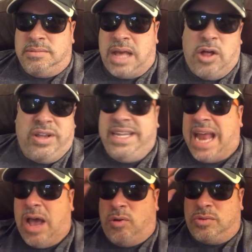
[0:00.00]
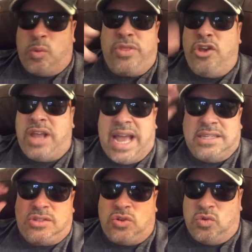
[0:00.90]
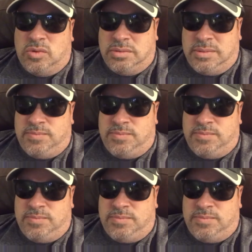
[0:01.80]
I'll eat out with you guys too.